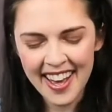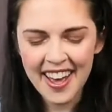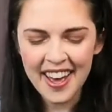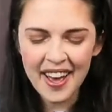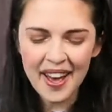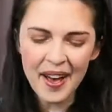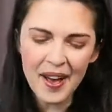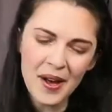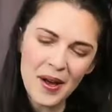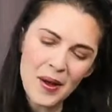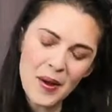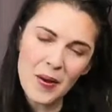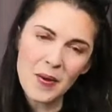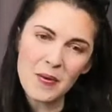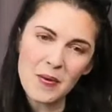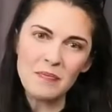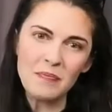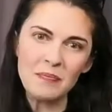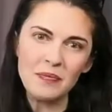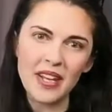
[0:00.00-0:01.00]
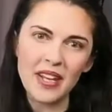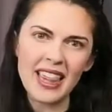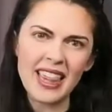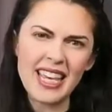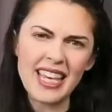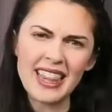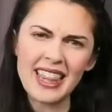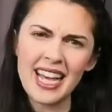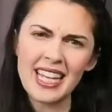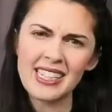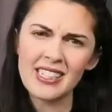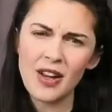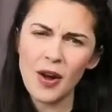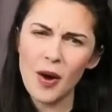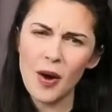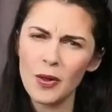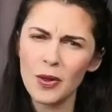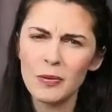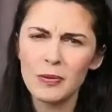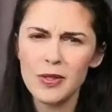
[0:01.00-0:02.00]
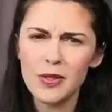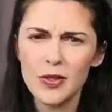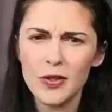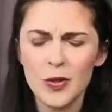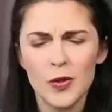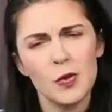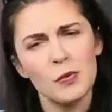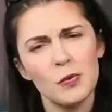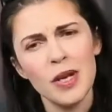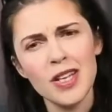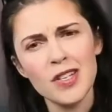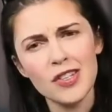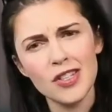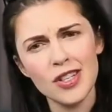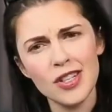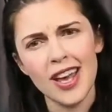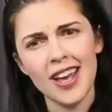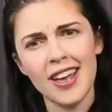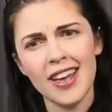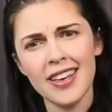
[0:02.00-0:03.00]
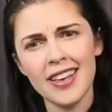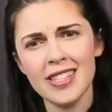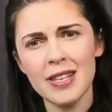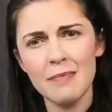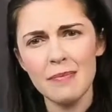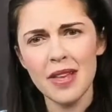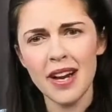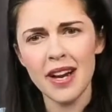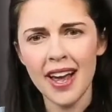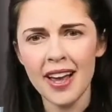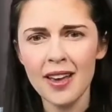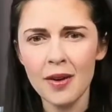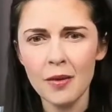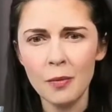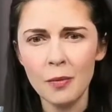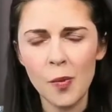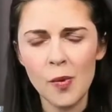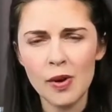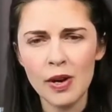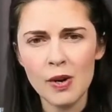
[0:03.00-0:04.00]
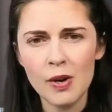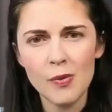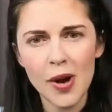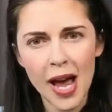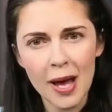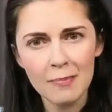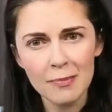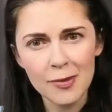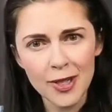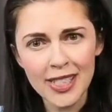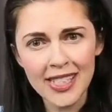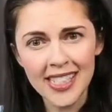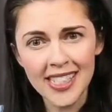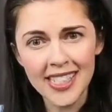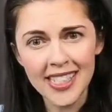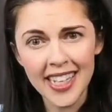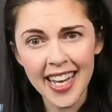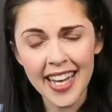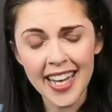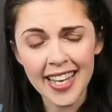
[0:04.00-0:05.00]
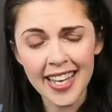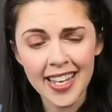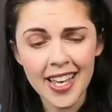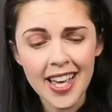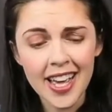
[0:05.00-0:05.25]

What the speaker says: I think that's all that was too much, except that I wore a wrap dress today